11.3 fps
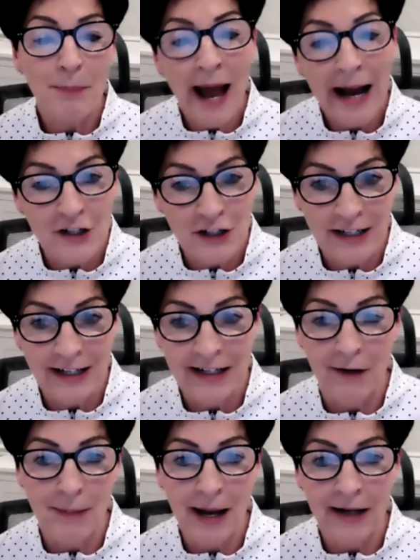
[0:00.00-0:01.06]
passionate
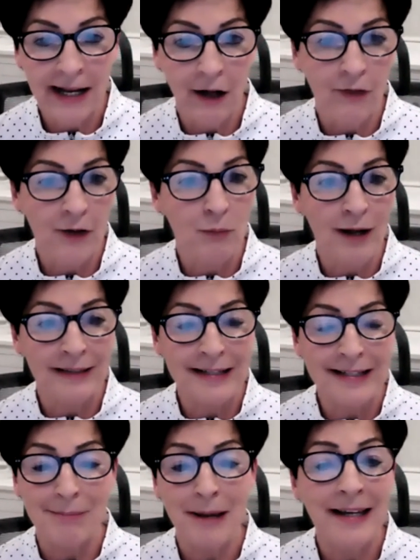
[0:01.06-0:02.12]
about health and wellness
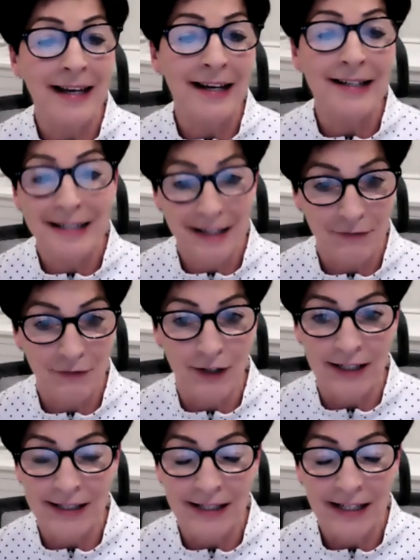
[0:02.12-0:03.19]
and making a
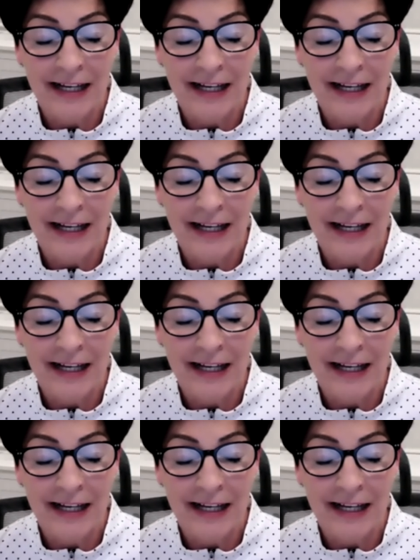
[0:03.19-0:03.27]
difference